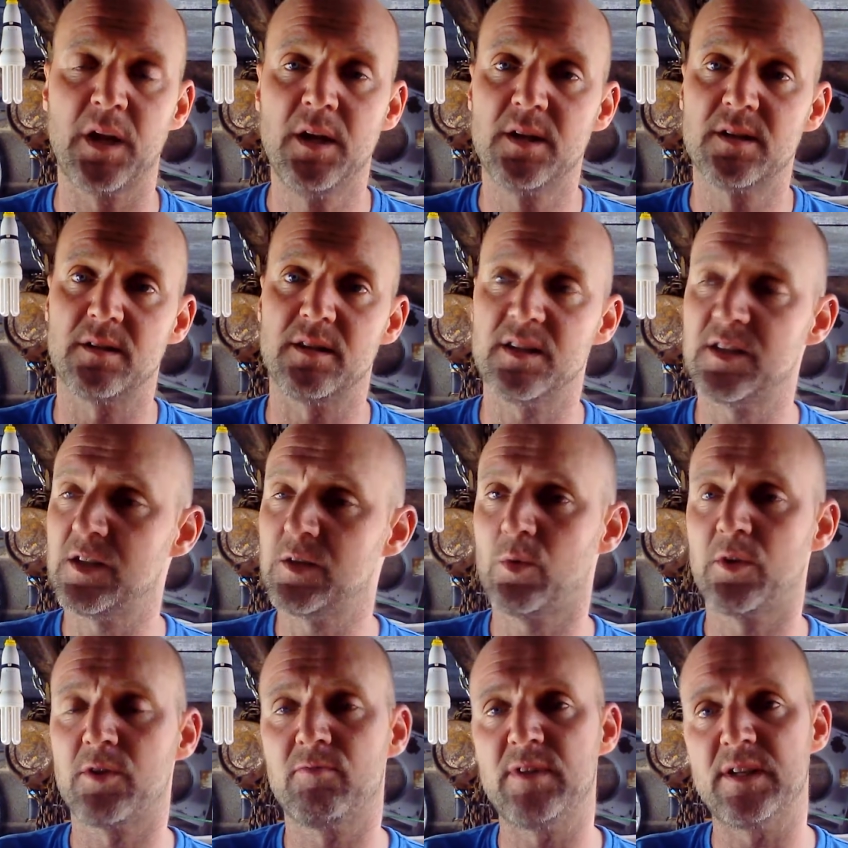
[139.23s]
So this is one
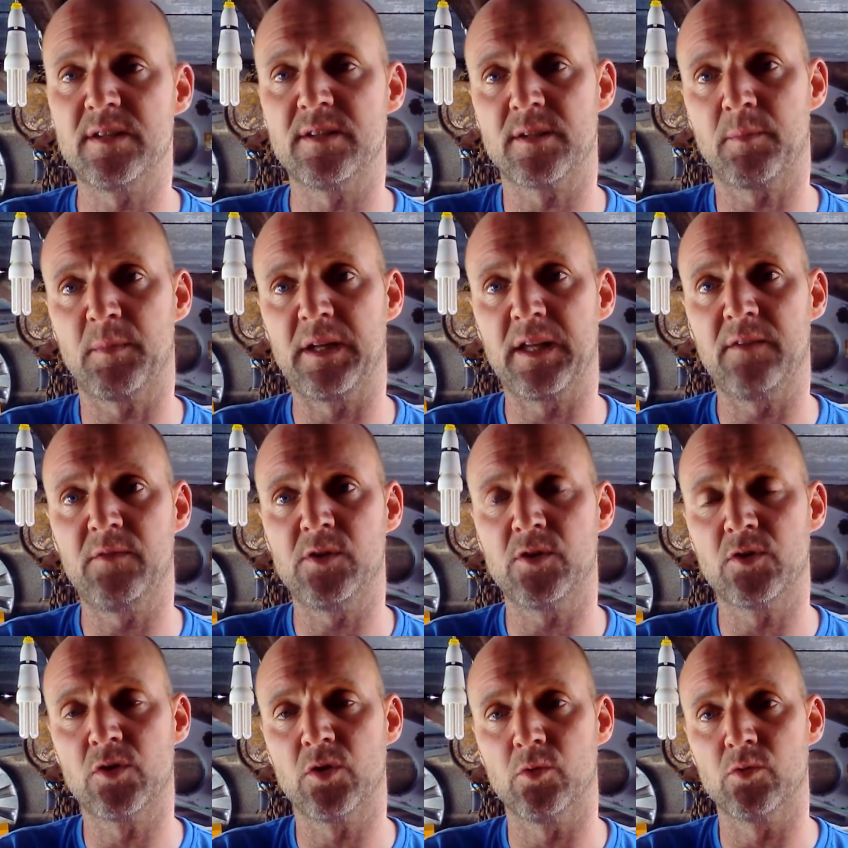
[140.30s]
of the reasons I'm going to give you the
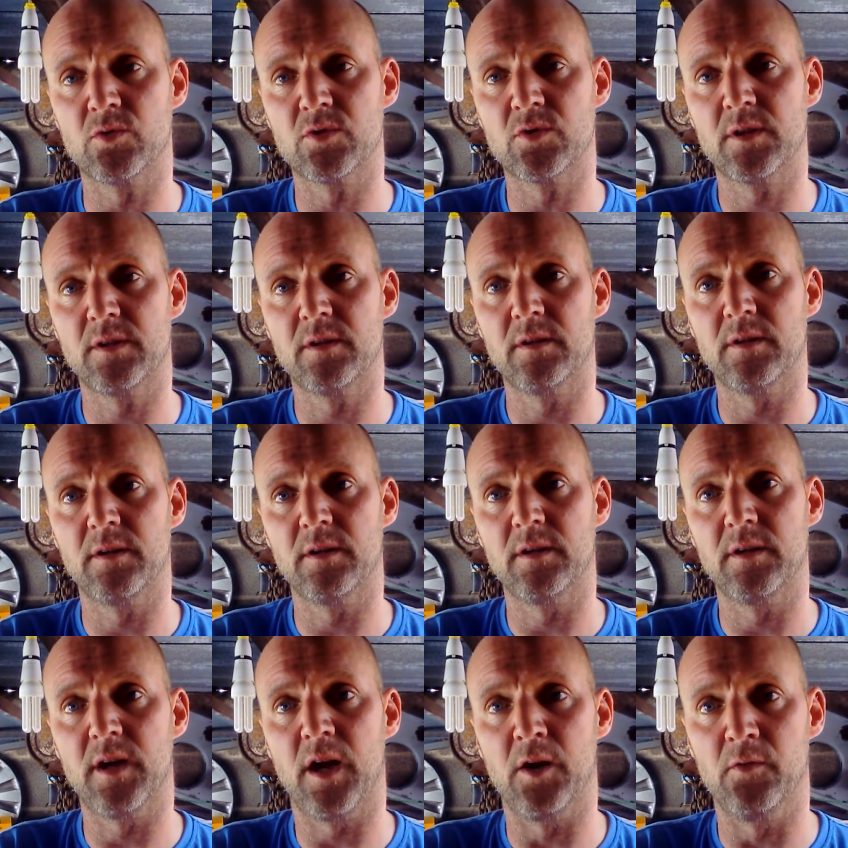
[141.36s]
tools
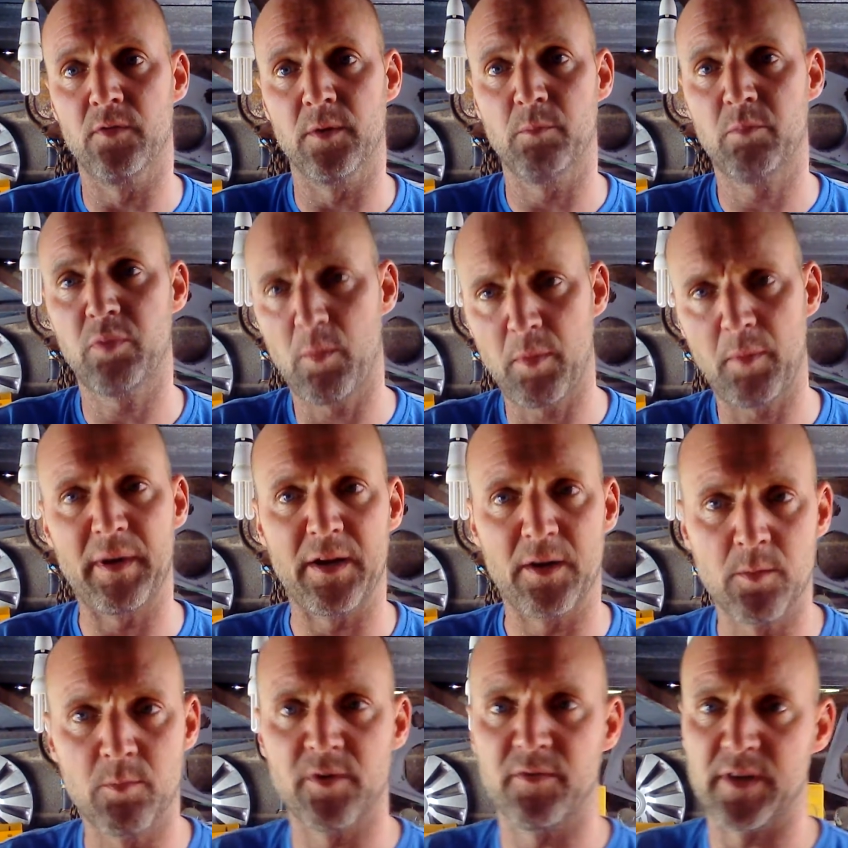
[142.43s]
over probably a
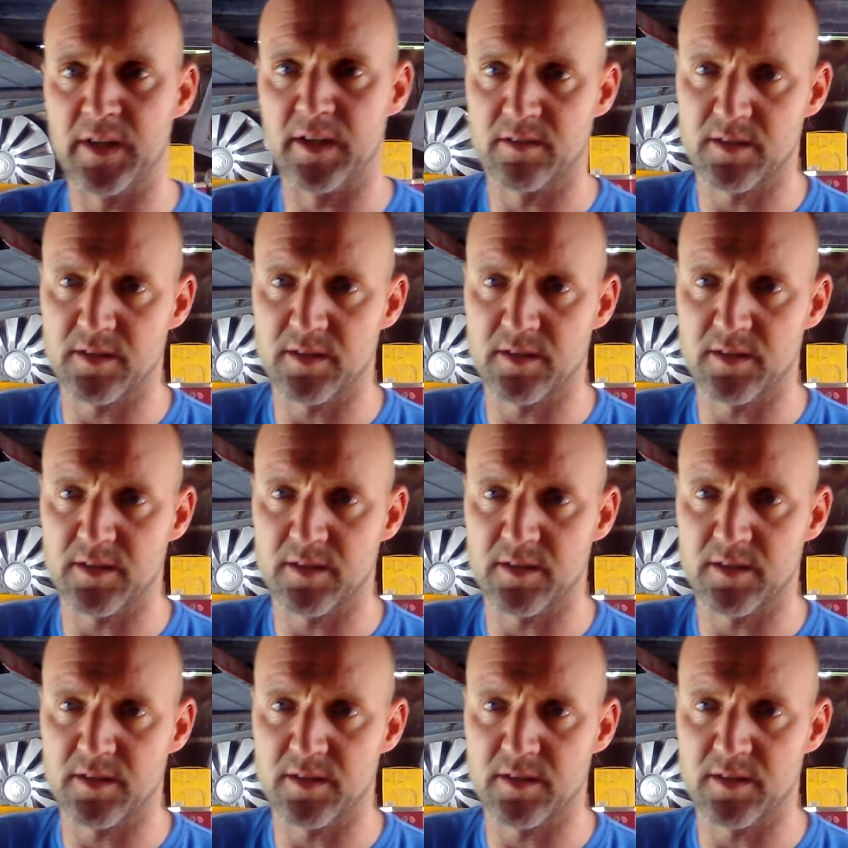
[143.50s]
number of videos.